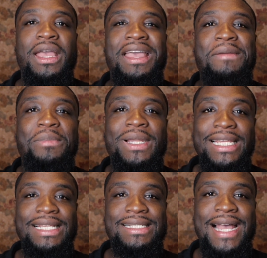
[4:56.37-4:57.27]
And
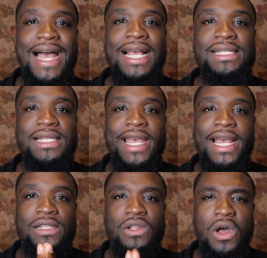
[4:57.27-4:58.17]
please guys,
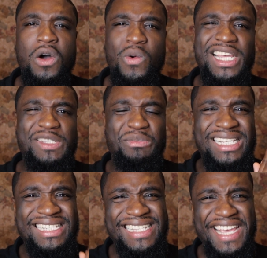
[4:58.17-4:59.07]
as always,
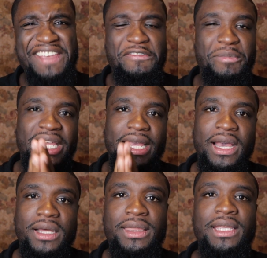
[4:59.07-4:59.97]
be safe, be
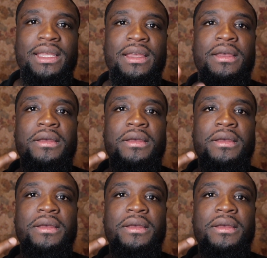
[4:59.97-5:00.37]
healthy.